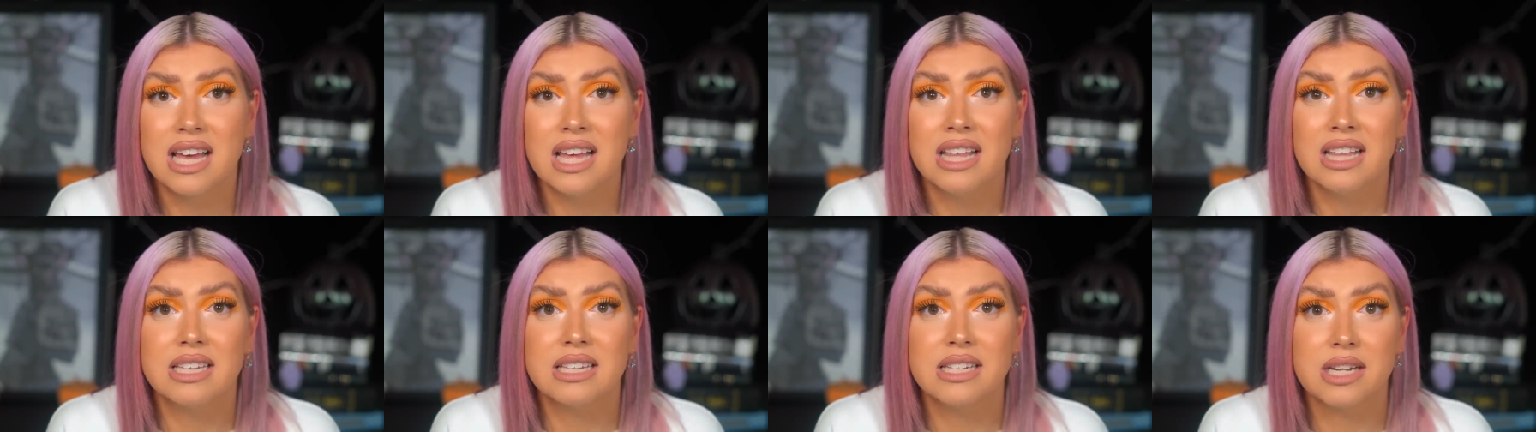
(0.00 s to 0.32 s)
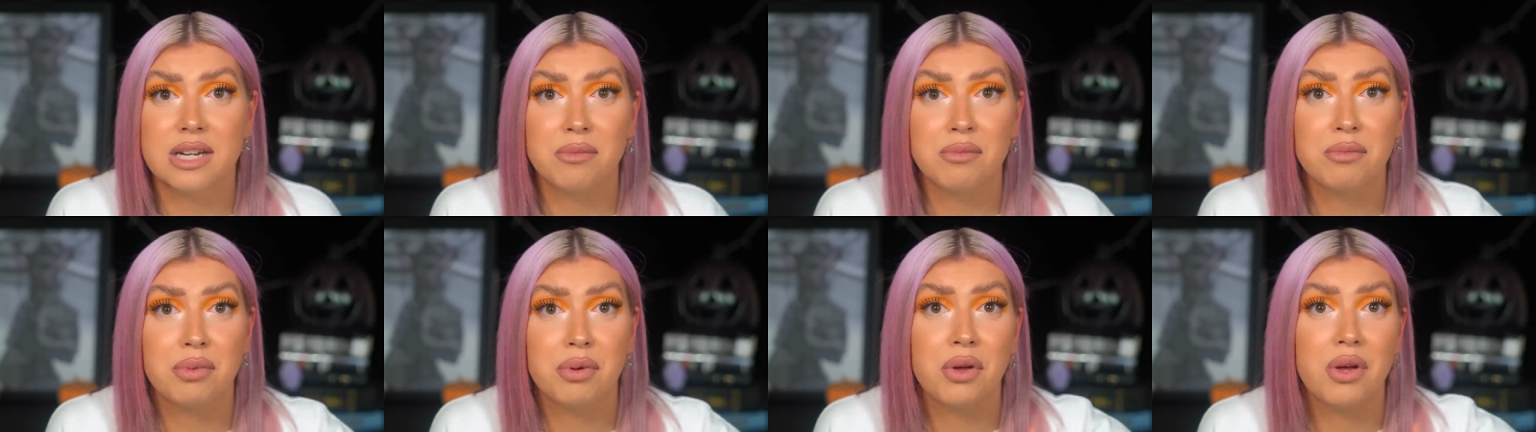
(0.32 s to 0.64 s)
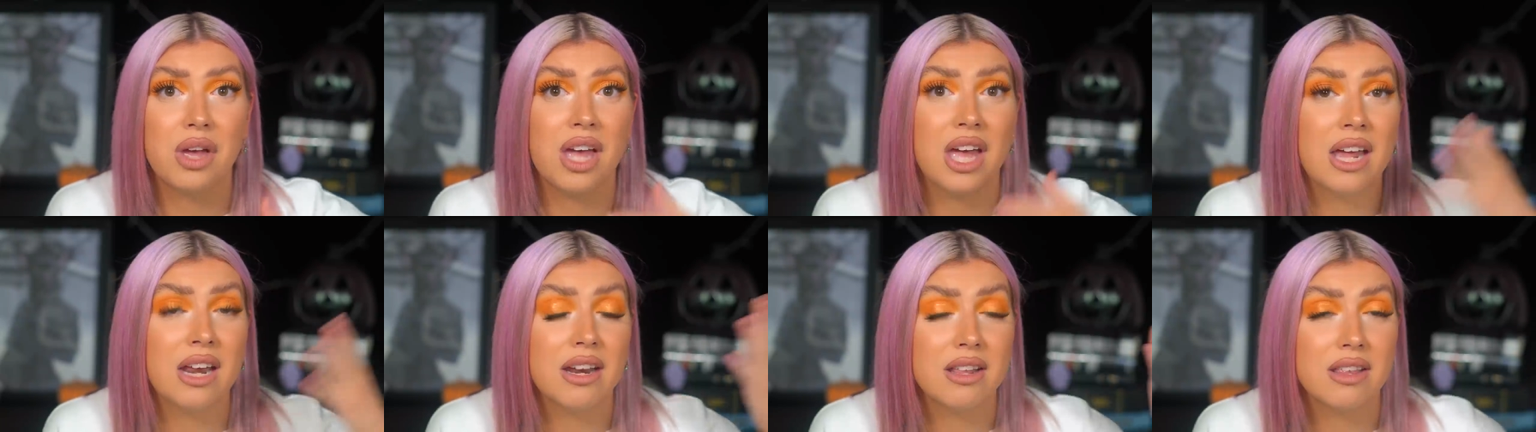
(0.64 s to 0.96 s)
They didn't put
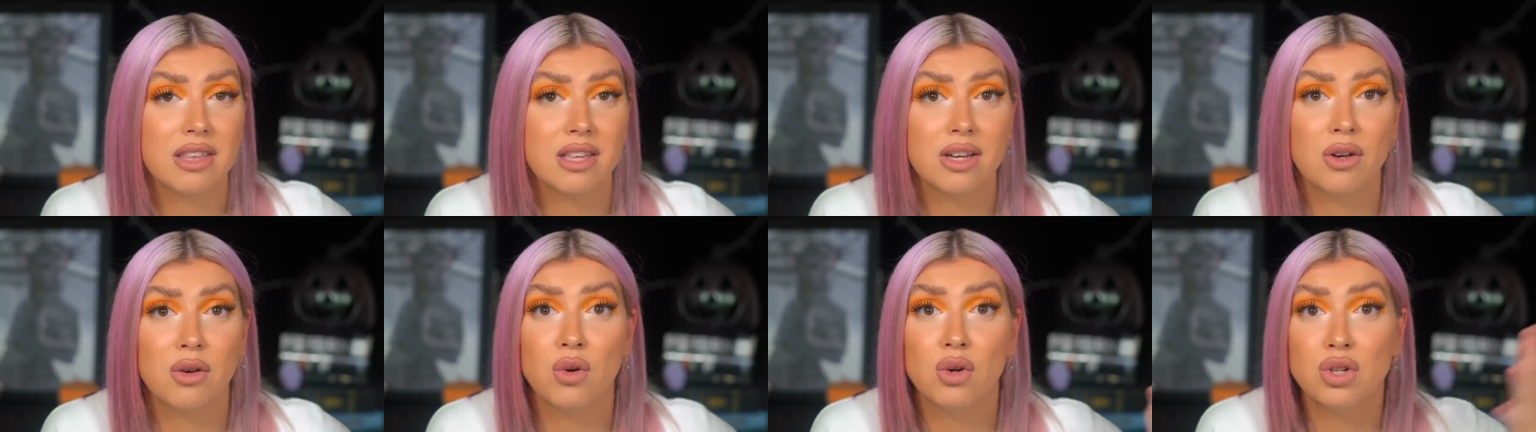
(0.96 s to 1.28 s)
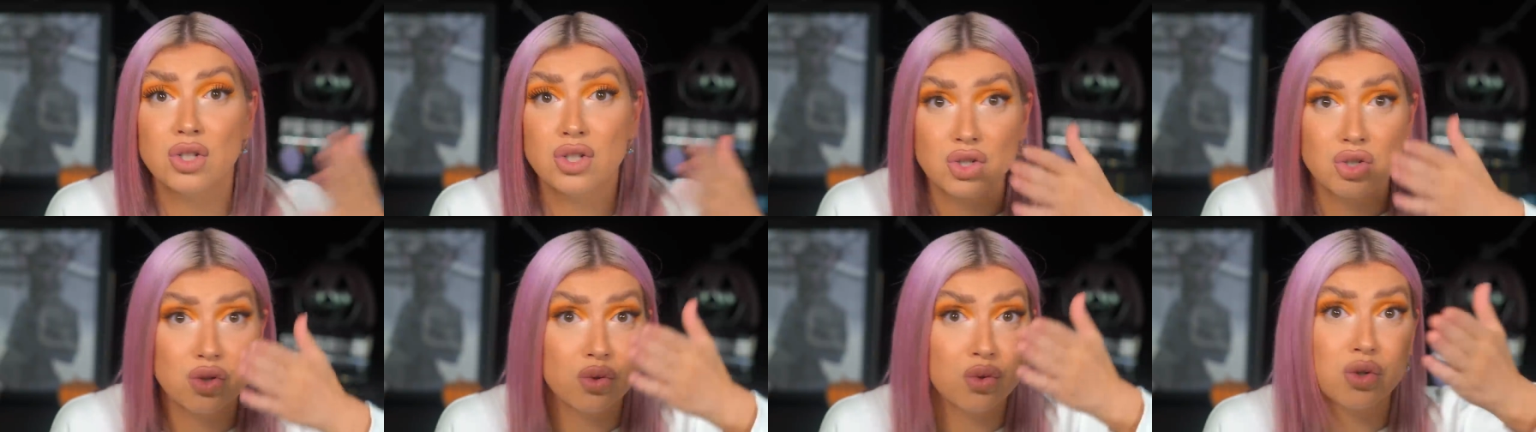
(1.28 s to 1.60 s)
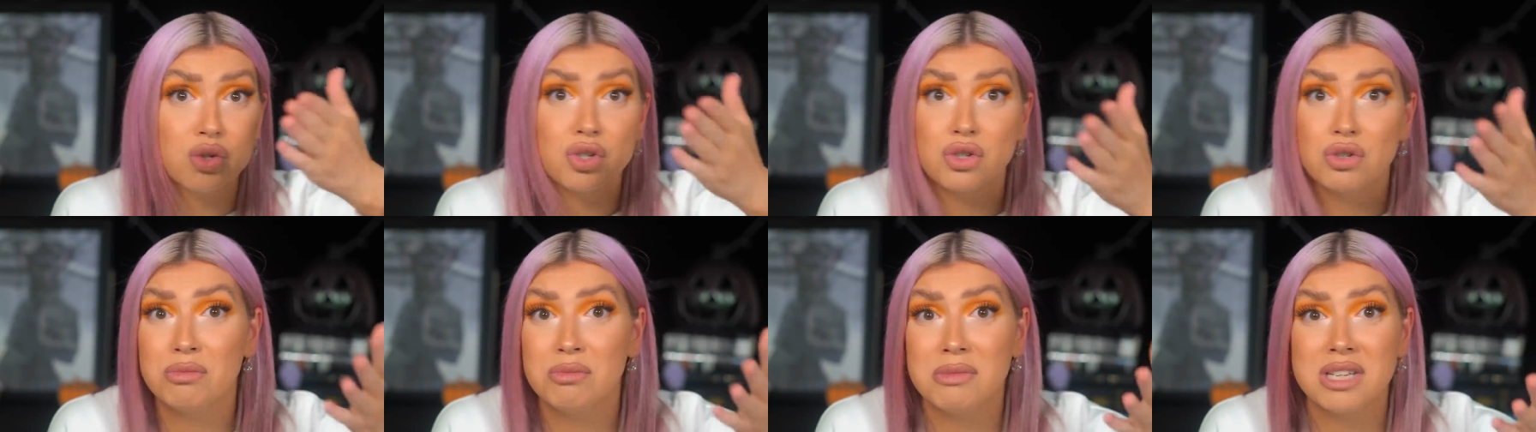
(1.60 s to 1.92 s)
anything on
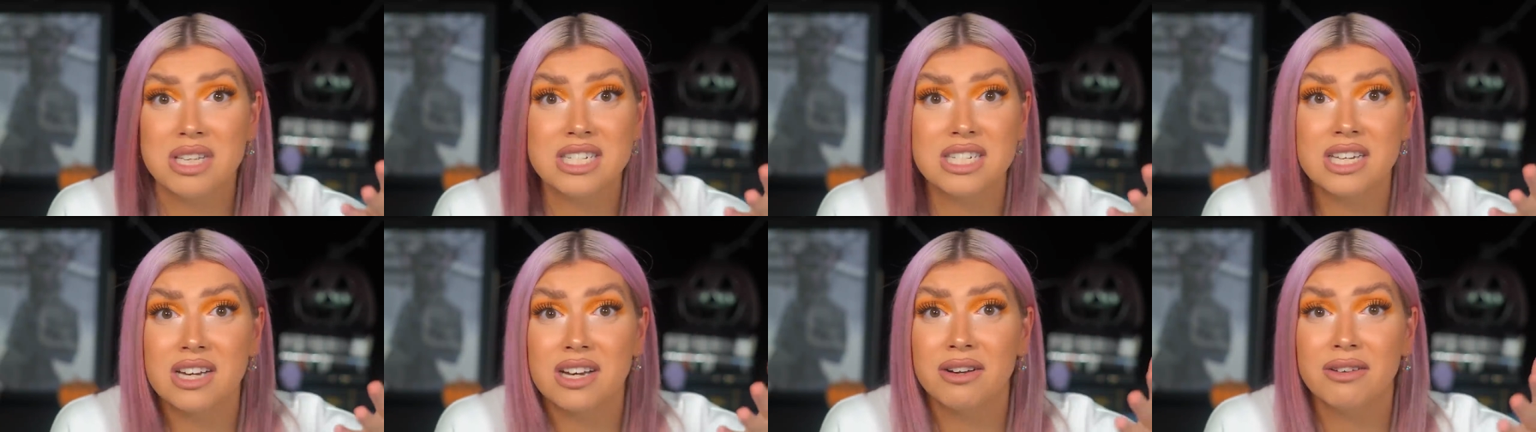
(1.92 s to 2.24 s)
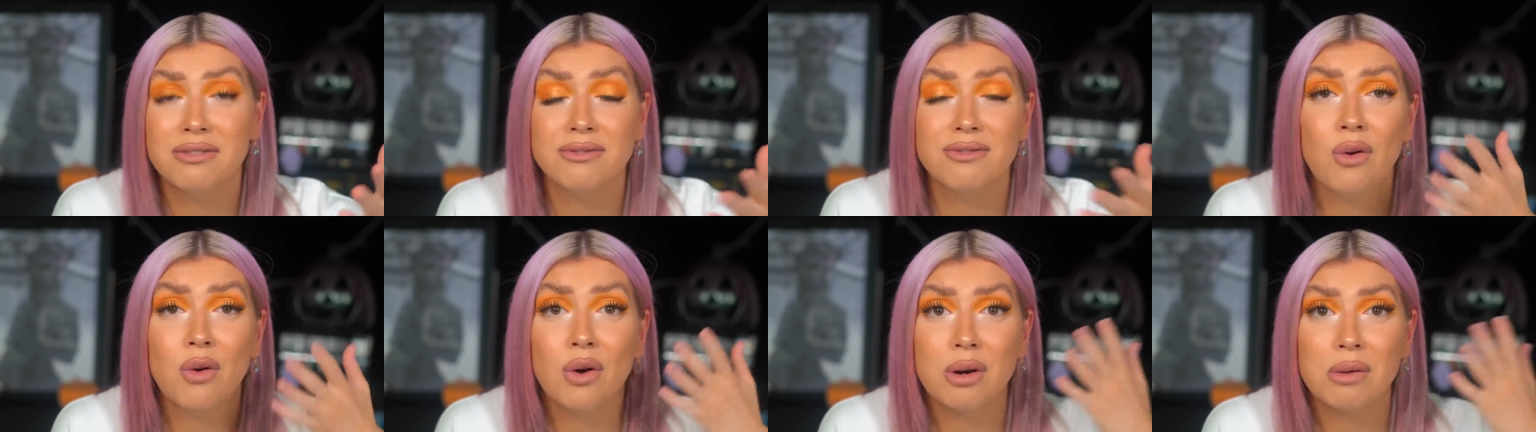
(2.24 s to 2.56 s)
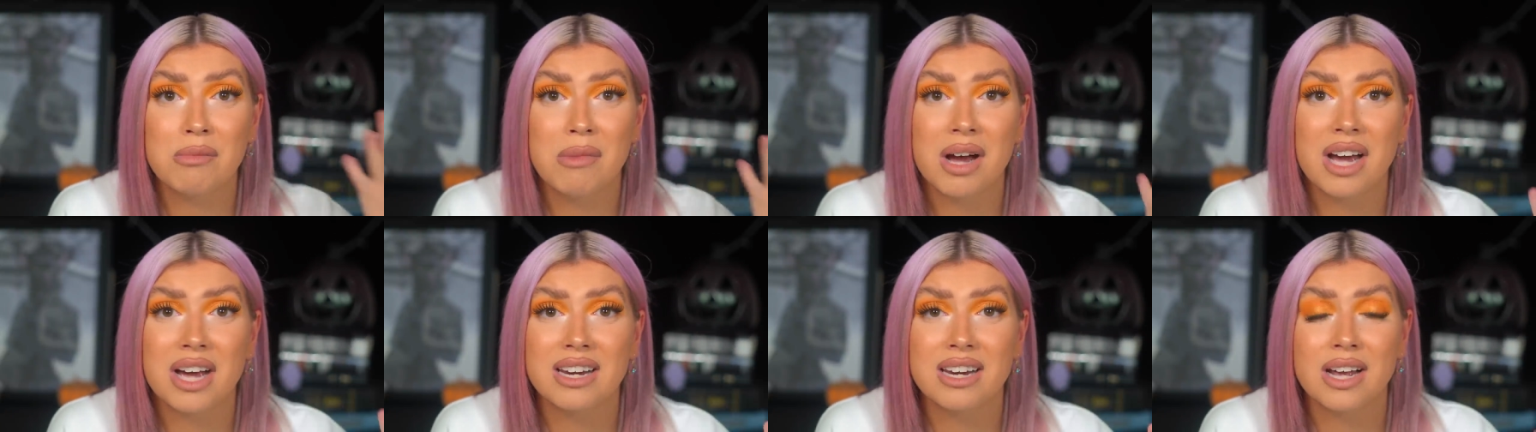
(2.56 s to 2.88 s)
social media for
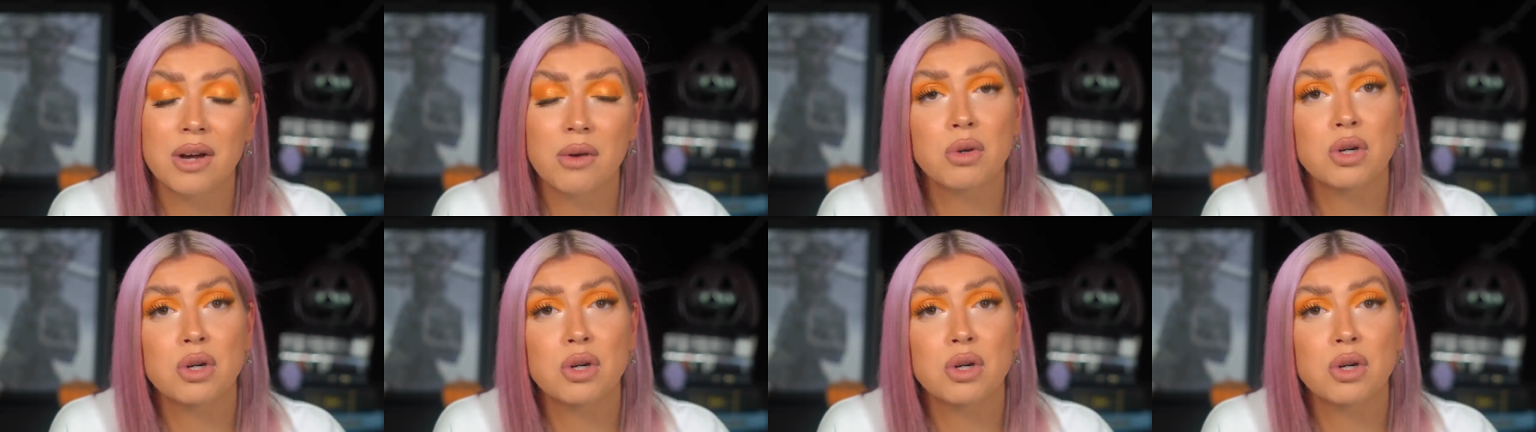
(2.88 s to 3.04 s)
Myra.